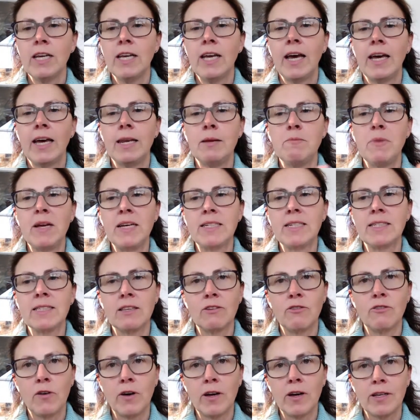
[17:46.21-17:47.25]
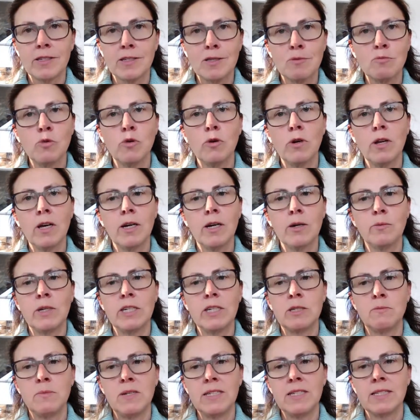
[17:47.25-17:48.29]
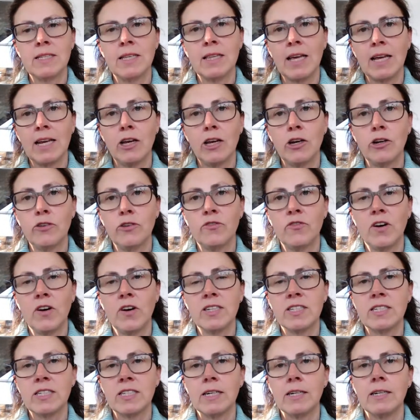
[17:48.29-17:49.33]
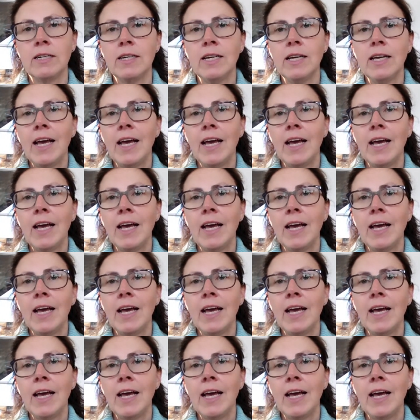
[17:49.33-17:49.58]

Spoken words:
And it makes the file smaller, which means that they load faster.